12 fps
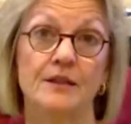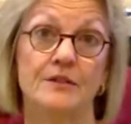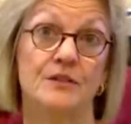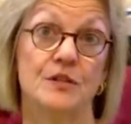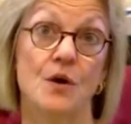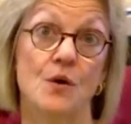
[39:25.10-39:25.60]

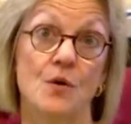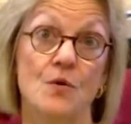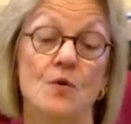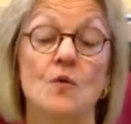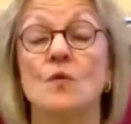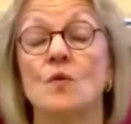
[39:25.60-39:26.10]

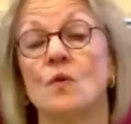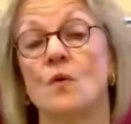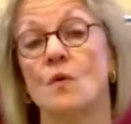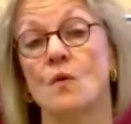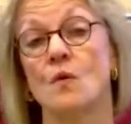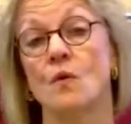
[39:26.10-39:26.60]
So
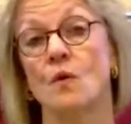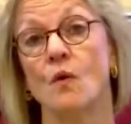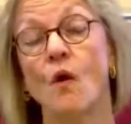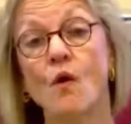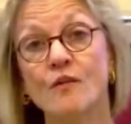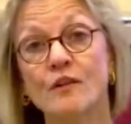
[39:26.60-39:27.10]

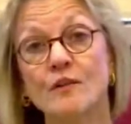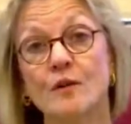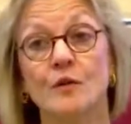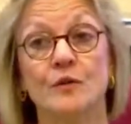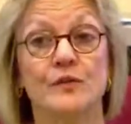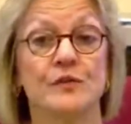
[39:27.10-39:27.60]
over
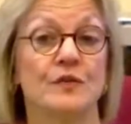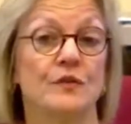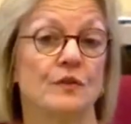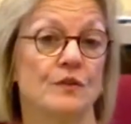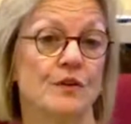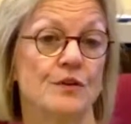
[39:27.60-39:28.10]
those
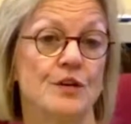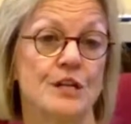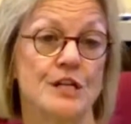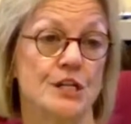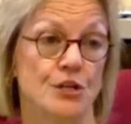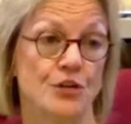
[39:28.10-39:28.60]
30
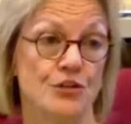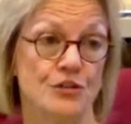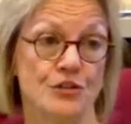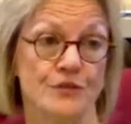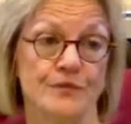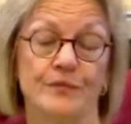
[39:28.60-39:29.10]

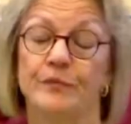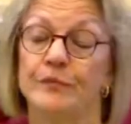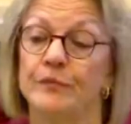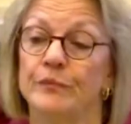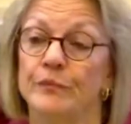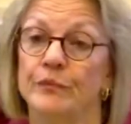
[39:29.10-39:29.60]
years,
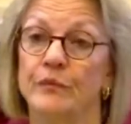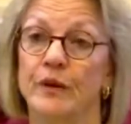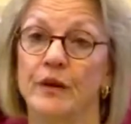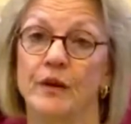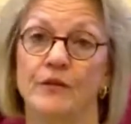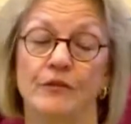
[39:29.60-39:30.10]

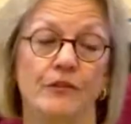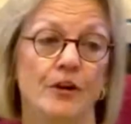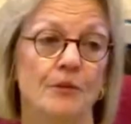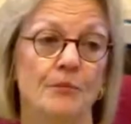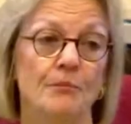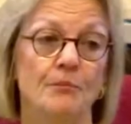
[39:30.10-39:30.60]

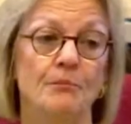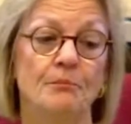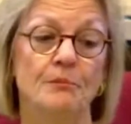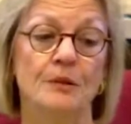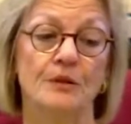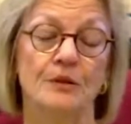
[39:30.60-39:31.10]
from
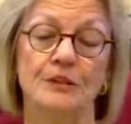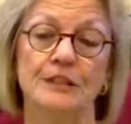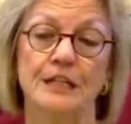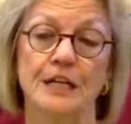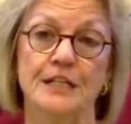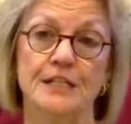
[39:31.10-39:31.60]
the early
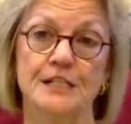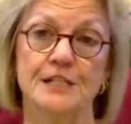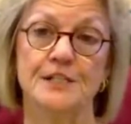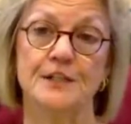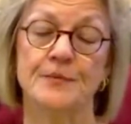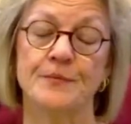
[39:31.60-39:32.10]

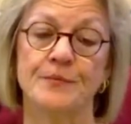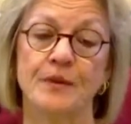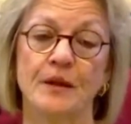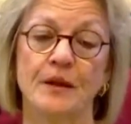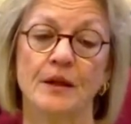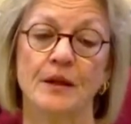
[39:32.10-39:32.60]
90s,
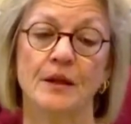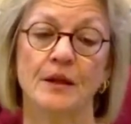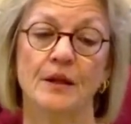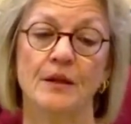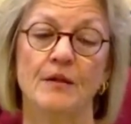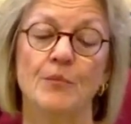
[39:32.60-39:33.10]

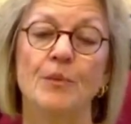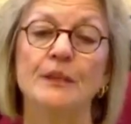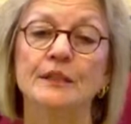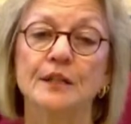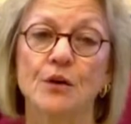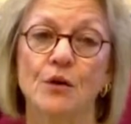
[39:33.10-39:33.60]

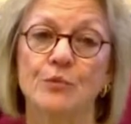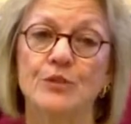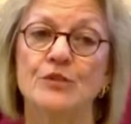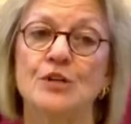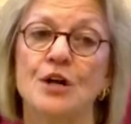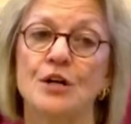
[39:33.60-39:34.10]
building codes
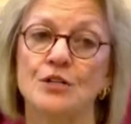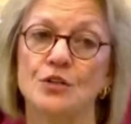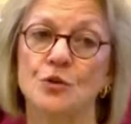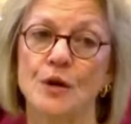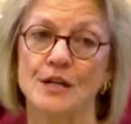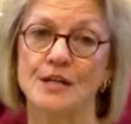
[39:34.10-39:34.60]
started
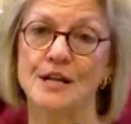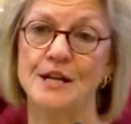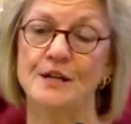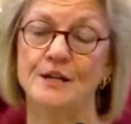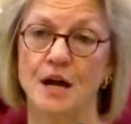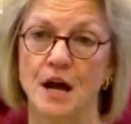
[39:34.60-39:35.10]
to
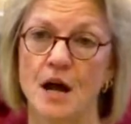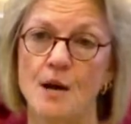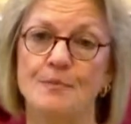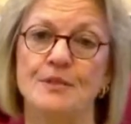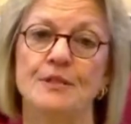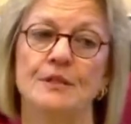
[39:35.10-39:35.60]

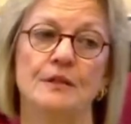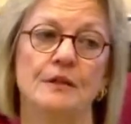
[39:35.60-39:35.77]
adopt